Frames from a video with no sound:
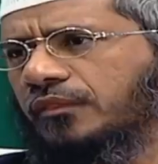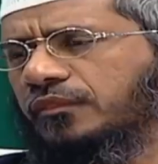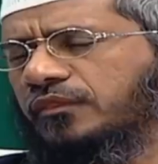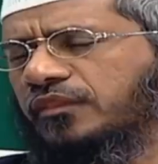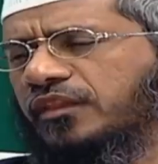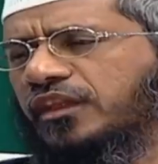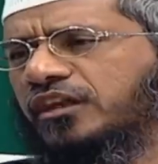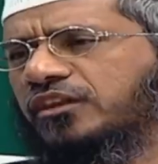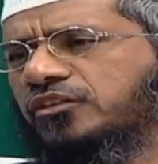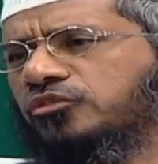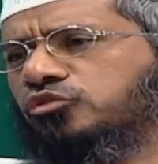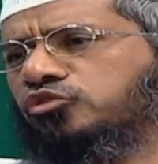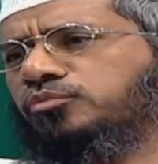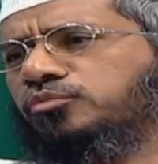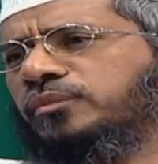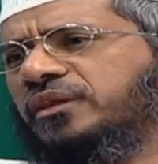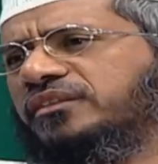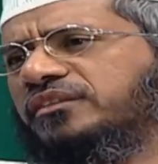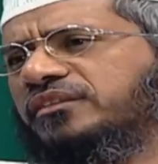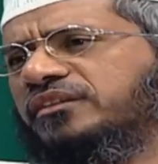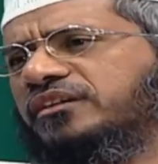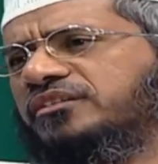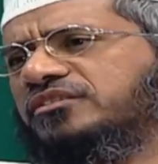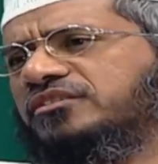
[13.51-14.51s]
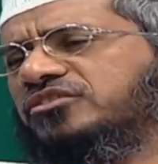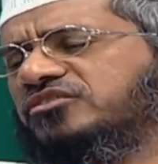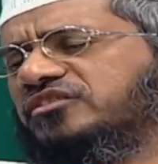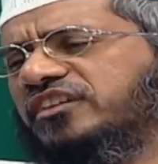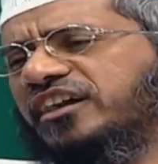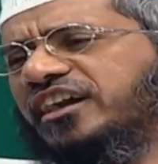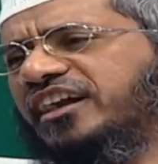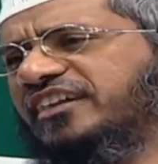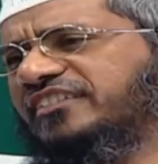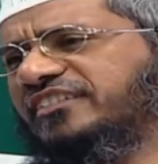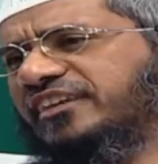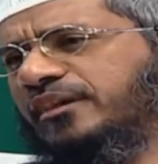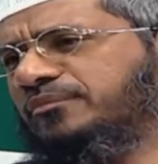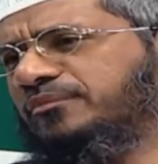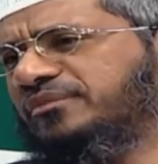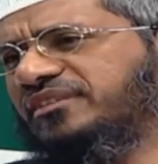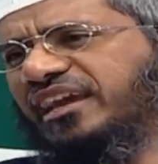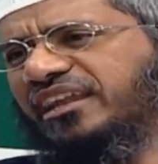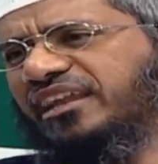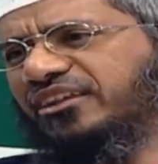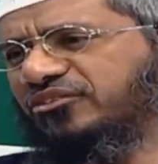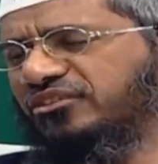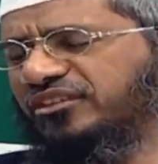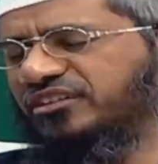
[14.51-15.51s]
There are two methods how zakat can be
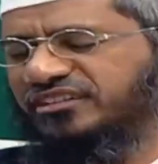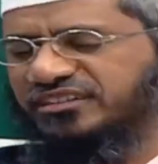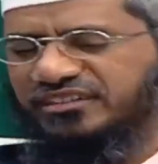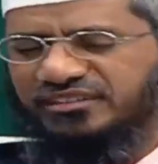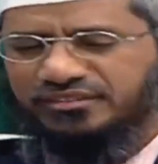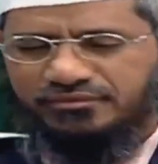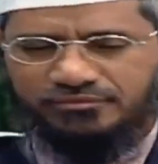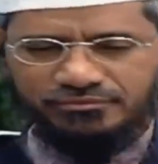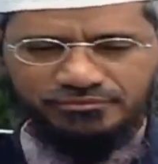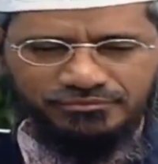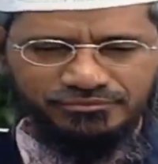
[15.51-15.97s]
calculated,